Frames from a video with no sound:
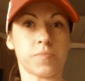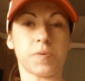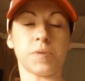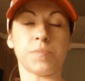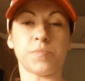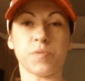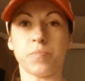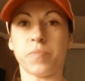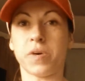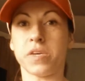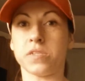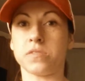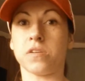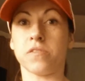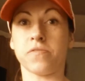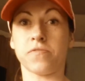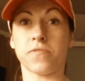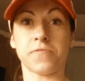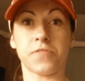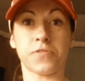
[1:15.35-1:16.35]
people based
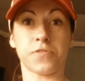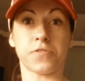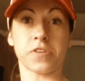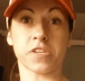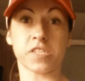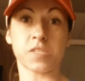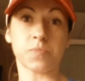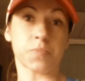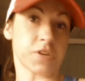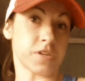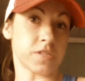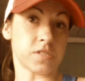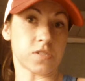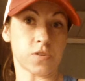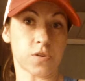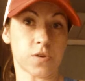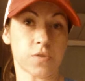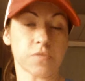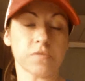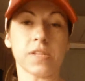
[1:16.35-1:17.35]
off of your experience
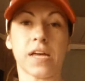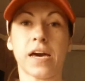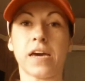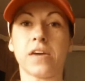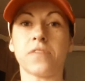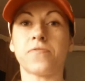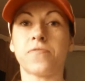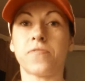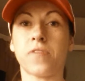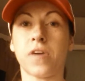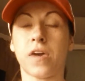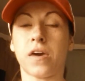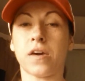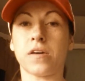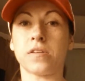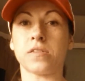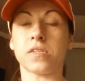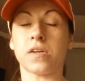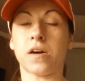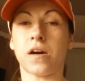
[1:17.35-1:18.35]
in your own life and,